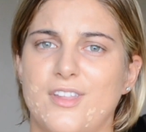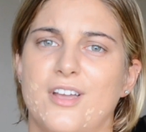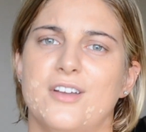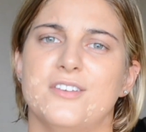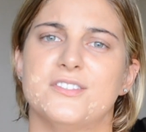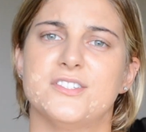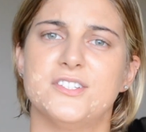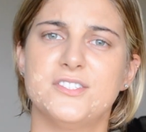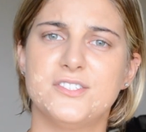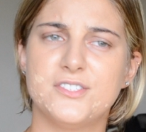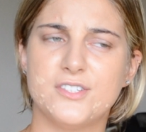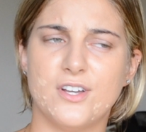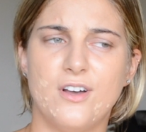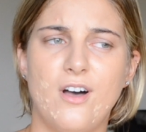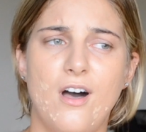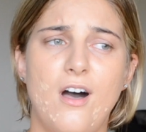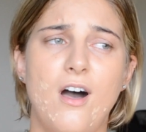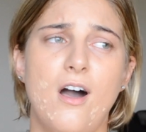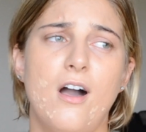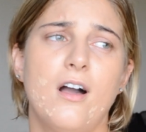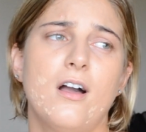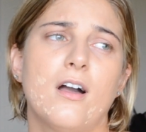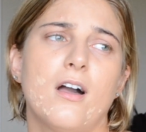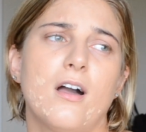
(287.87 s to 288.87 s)
There's a
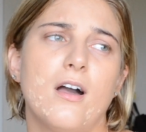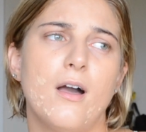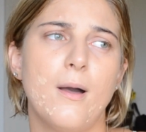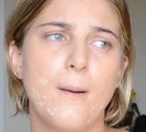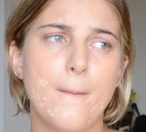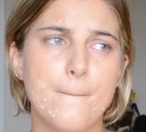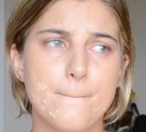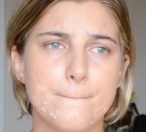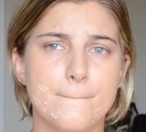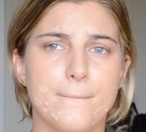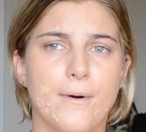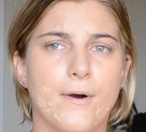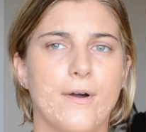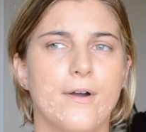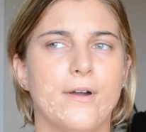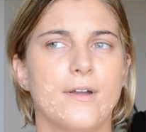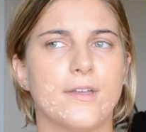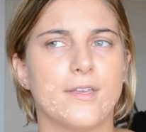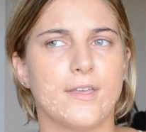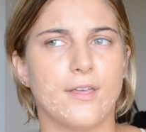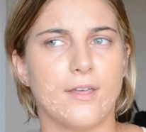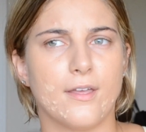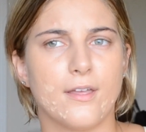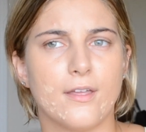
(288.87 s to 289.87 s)
dog
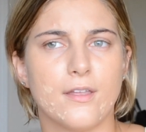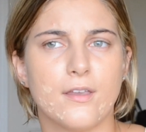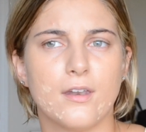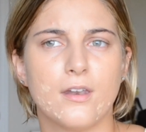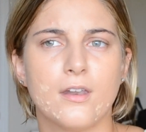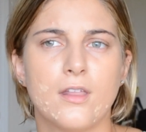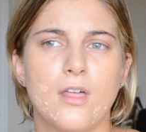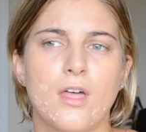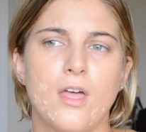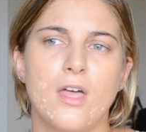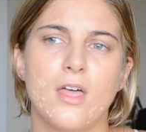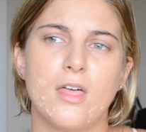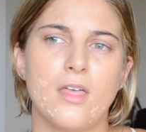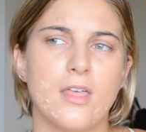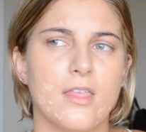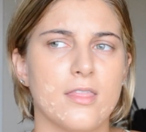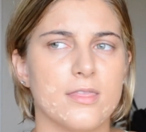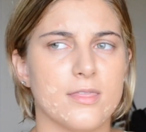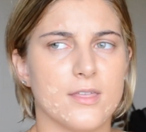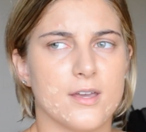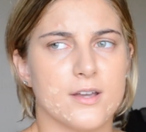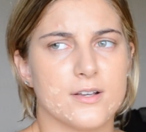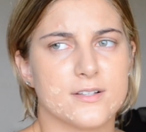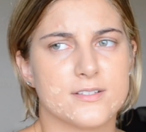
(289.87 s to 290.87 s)
barking.
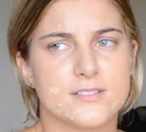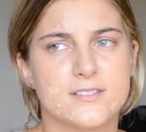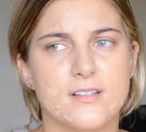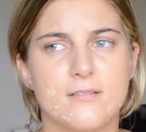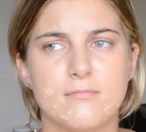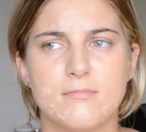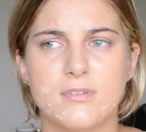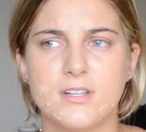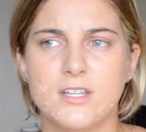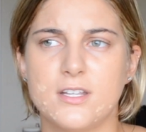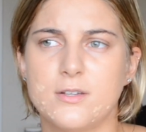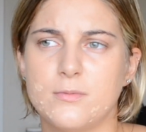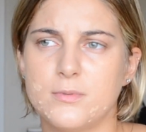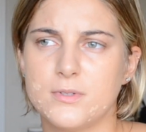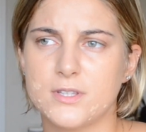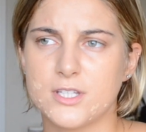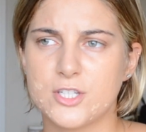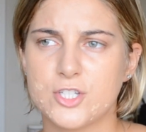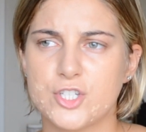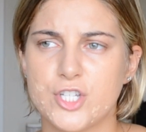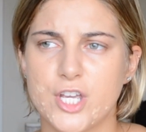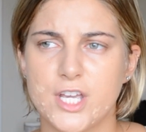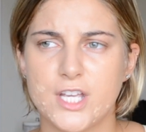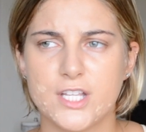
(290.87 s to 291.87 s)
There's somebody with
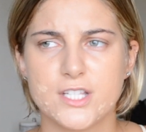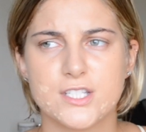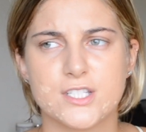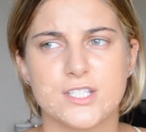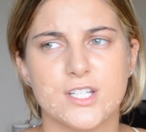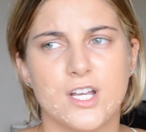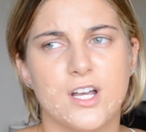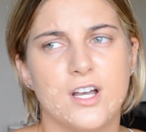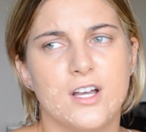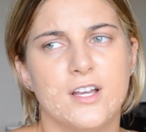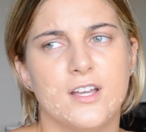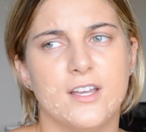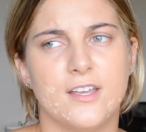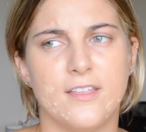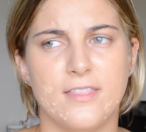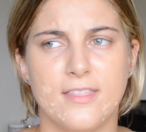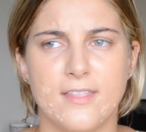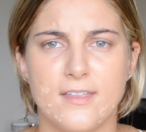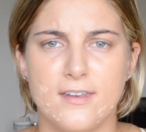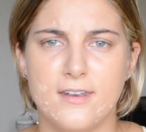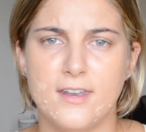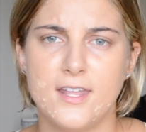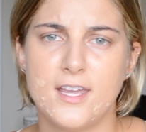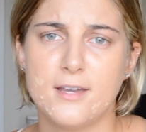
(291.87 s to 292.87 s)
a chainsaw in
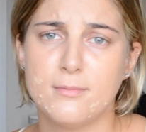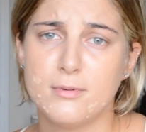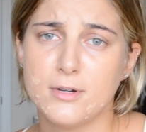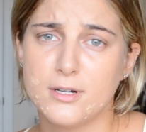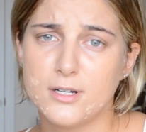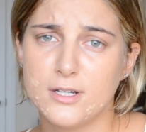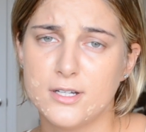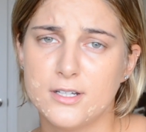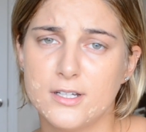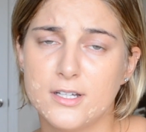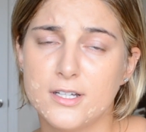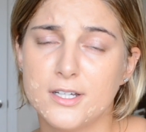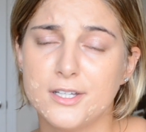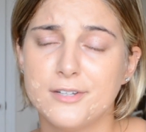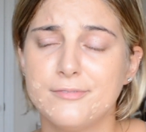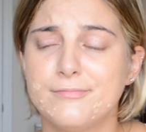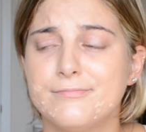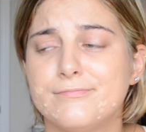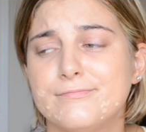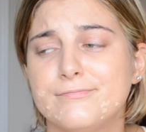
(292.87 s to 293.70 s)
the neighborhood.